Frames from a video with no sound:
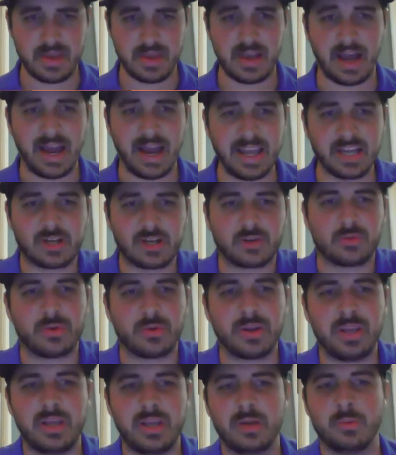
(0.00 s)
I
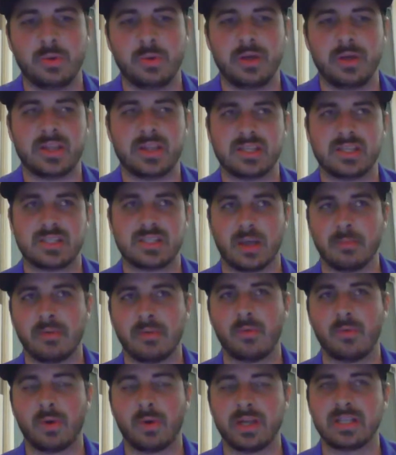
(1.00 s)
agreed with some
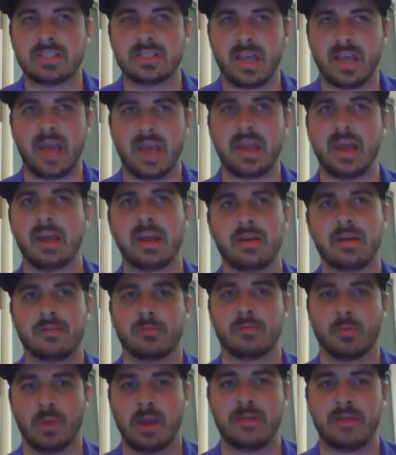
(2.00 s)
of what he said,
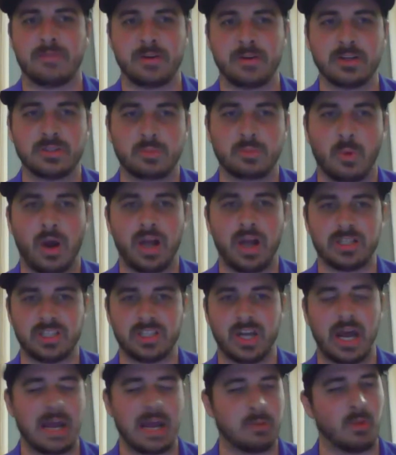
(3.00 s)
and when I first watched it,
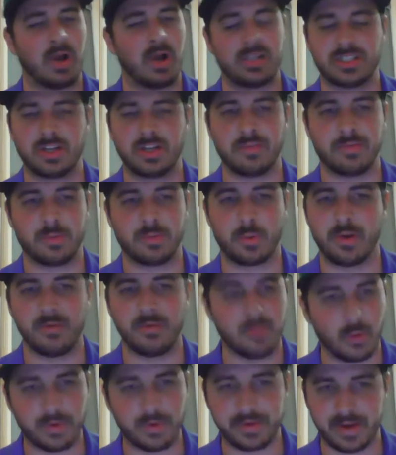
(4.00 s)
I had watched it
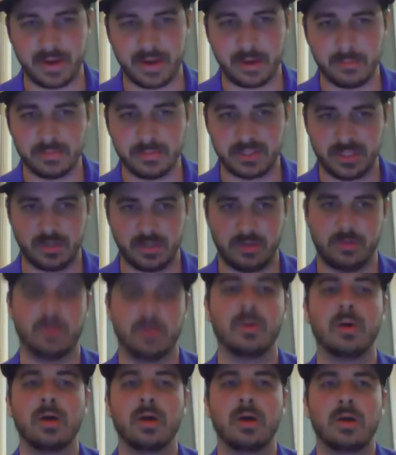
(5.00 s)
3-4 times to
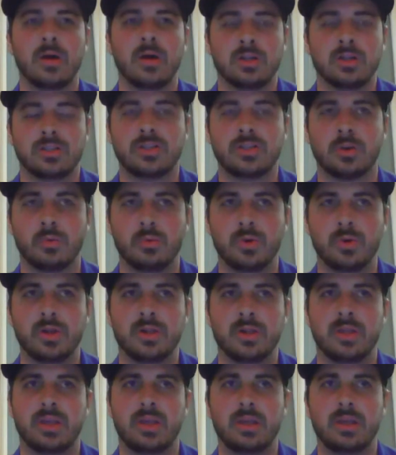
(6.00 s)

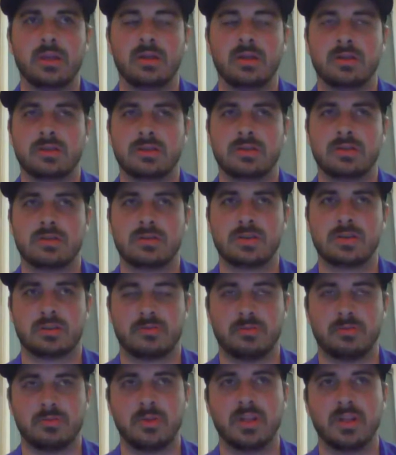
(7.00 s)
really
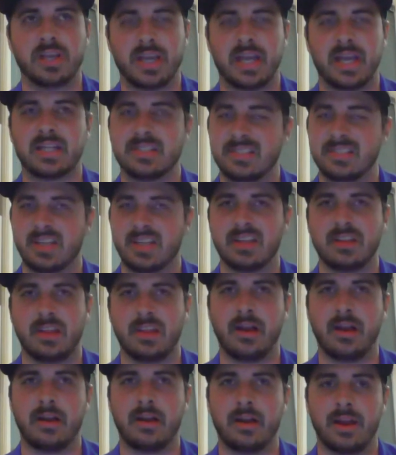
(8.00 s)
kind of sit
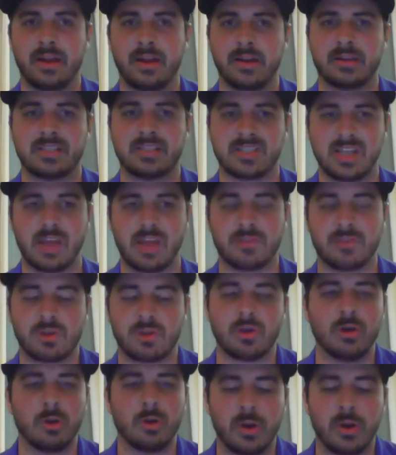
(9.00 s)
there and sift
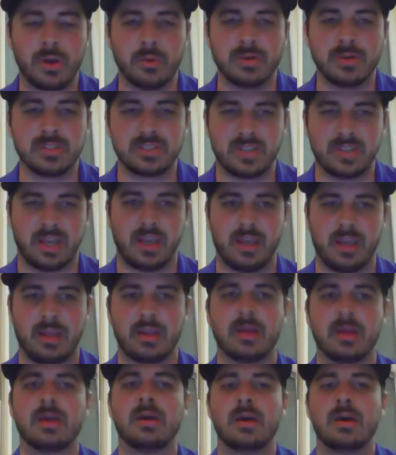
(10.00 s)
through what he was saying.